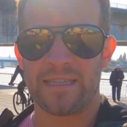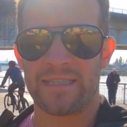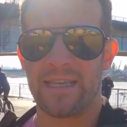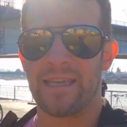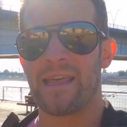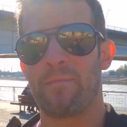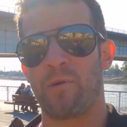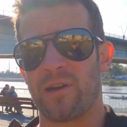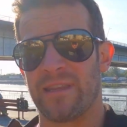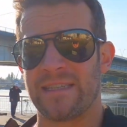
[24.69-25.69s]
in seeing that
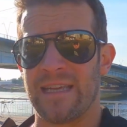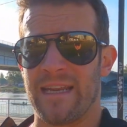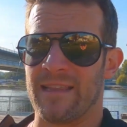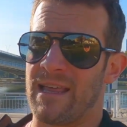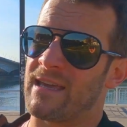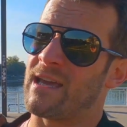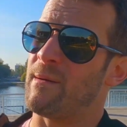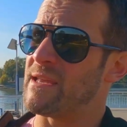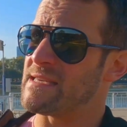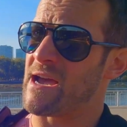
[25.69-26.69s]
part of the city, like
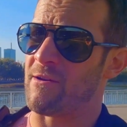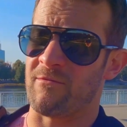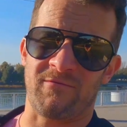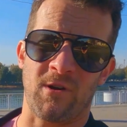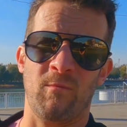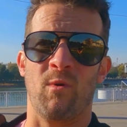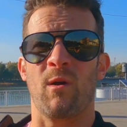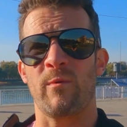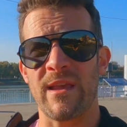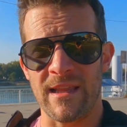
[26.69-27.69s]
coming down from where
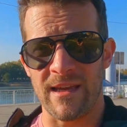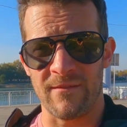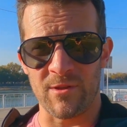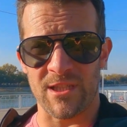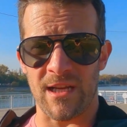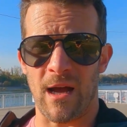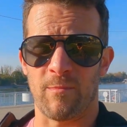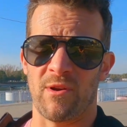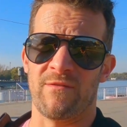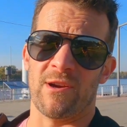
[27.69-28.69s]
we live, which is
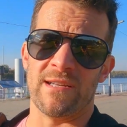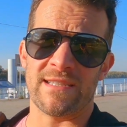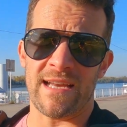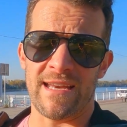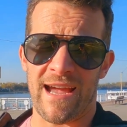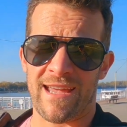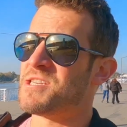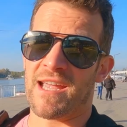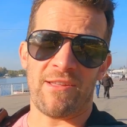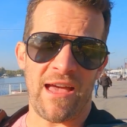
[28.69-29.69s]
upriver and Senyak,
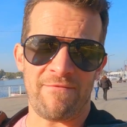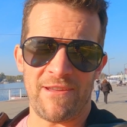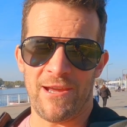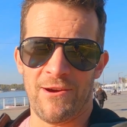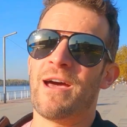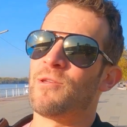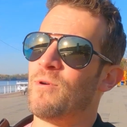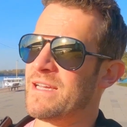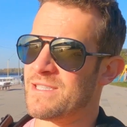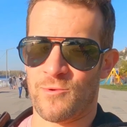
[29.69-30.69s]
check out that video.
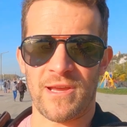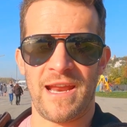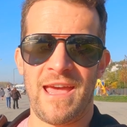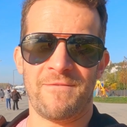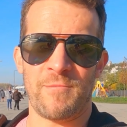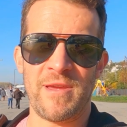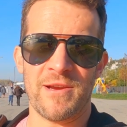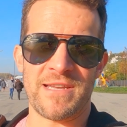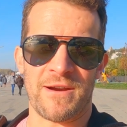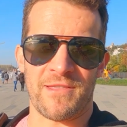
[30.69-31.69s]
Otherwise, we're gonna head from here
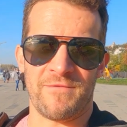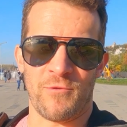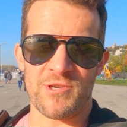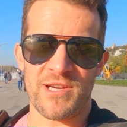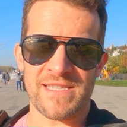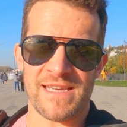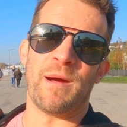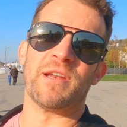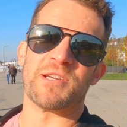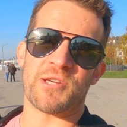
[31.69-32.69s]
down to the fortress. I'm
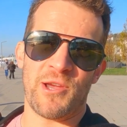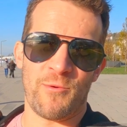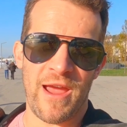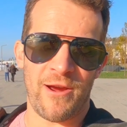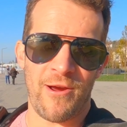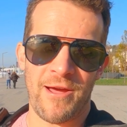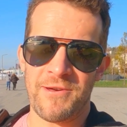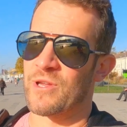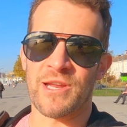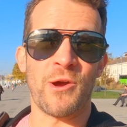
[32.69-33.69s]
gonna show you your way around.
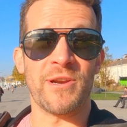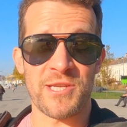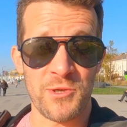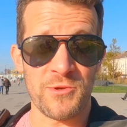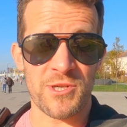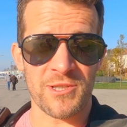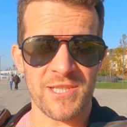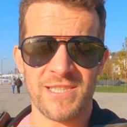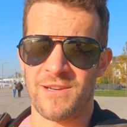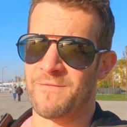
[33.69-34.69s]
We're gonna go into 2
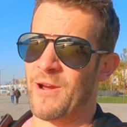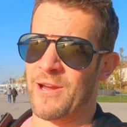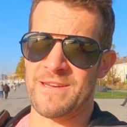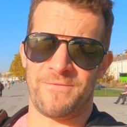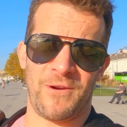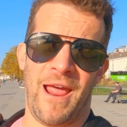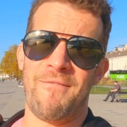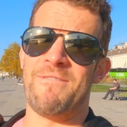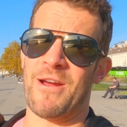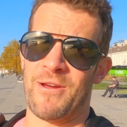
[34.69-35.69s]
churches. They're very different
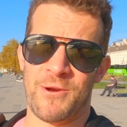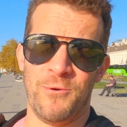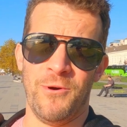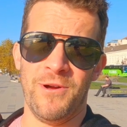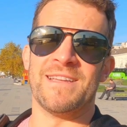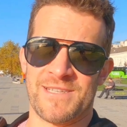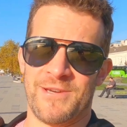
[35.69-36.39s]
and very cool. Let's do